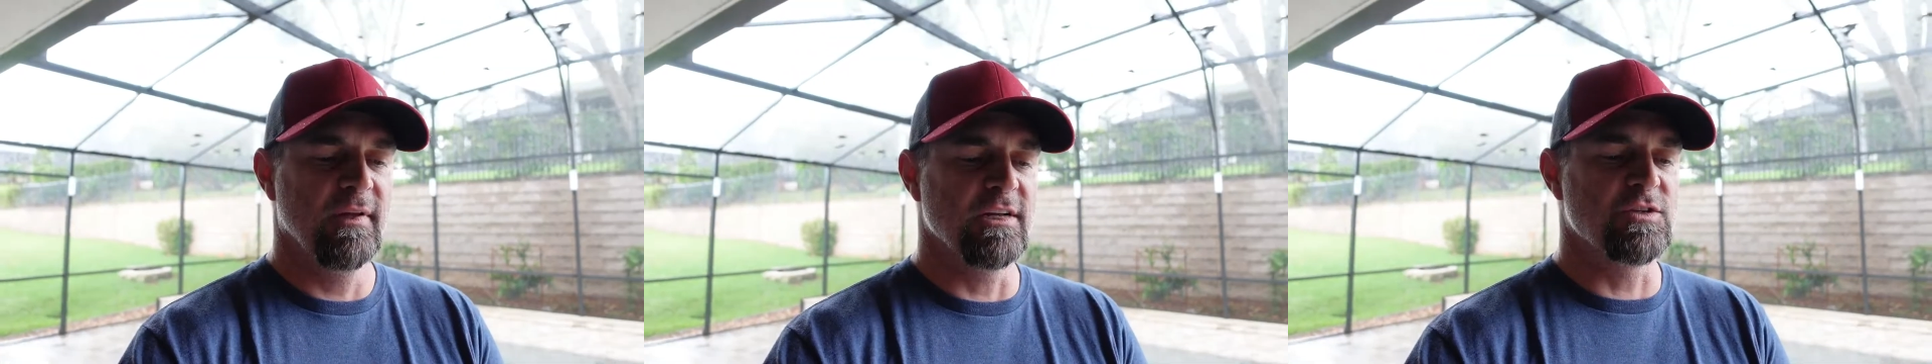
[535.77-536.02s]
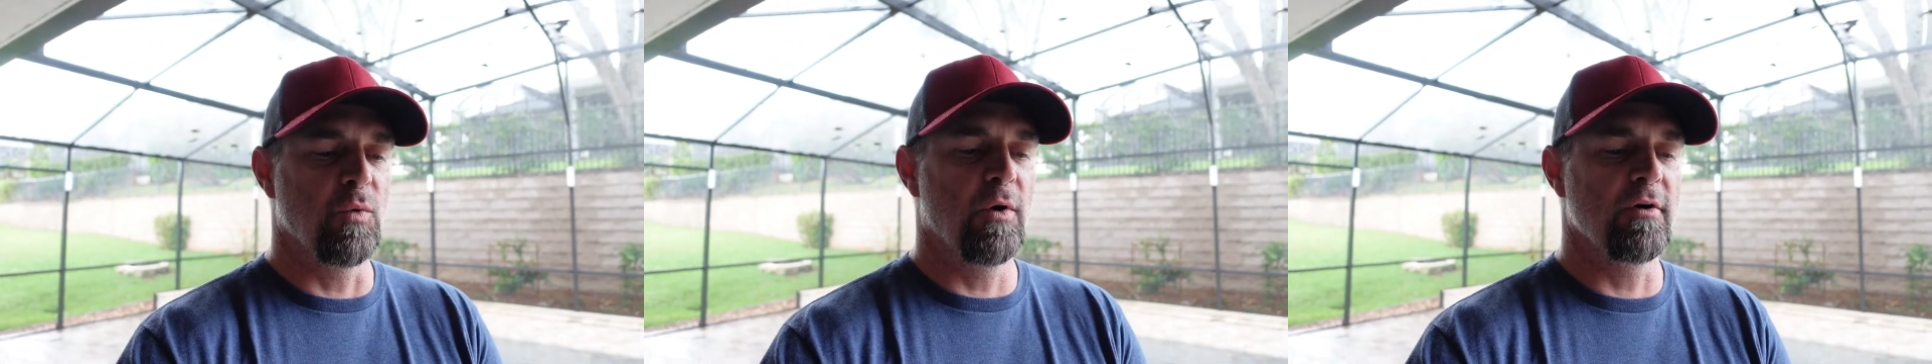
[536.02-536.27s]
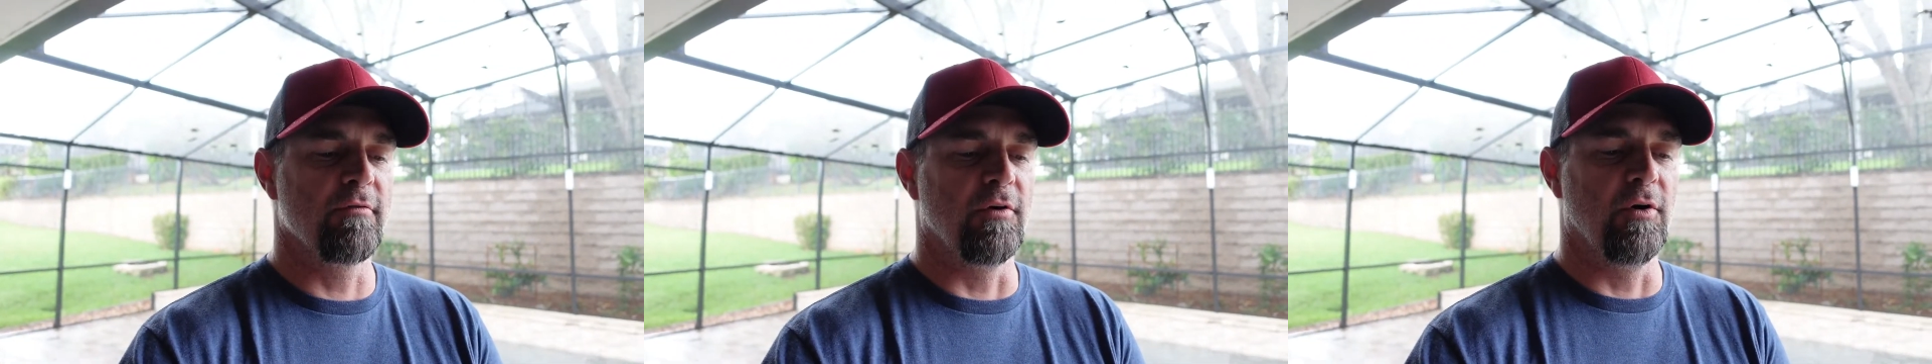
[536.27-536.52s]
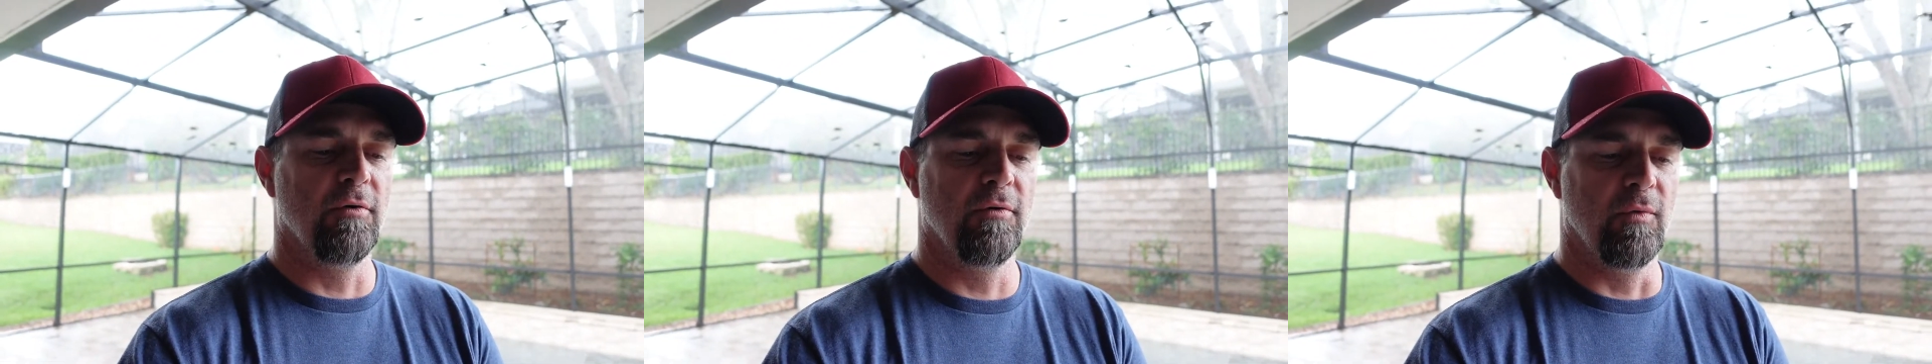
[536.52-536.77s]
It's
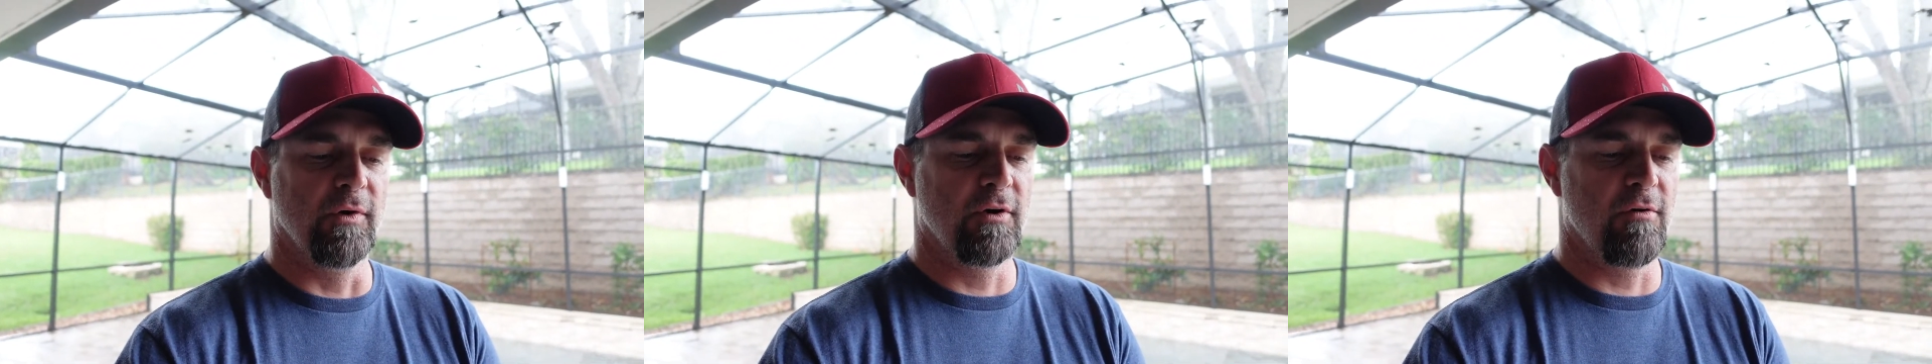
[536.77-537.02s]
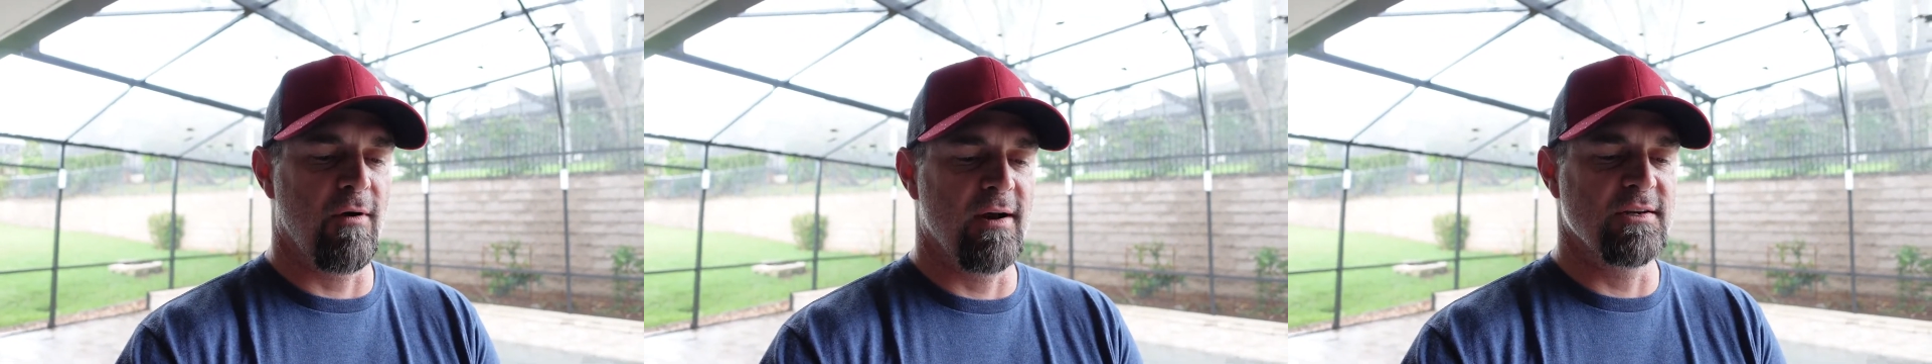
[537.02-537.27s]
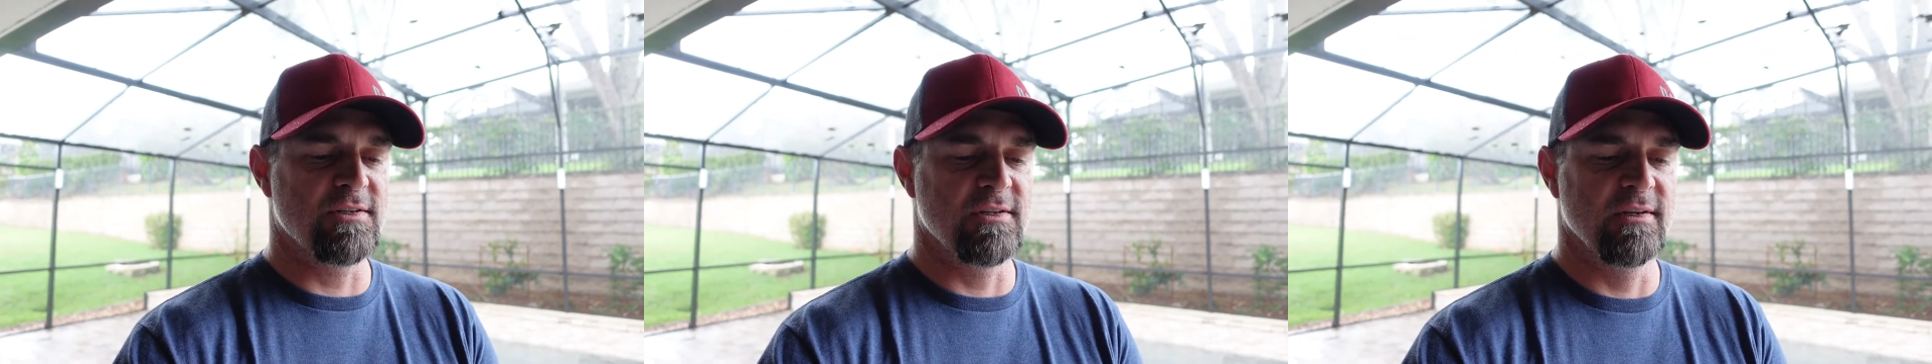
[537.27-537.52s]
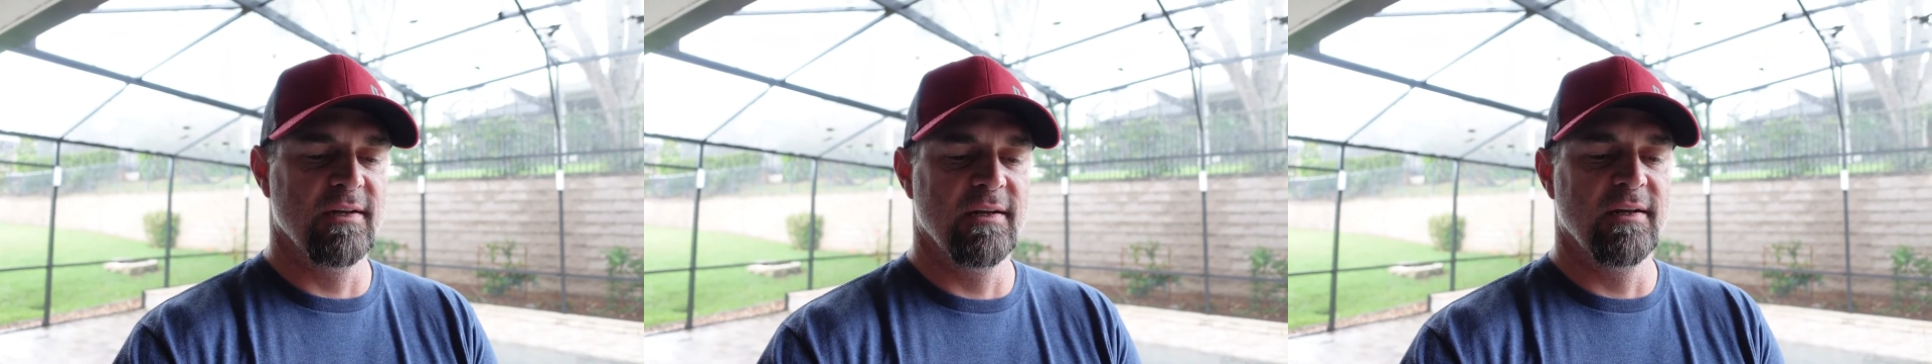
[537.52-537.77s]
wonderful when Christ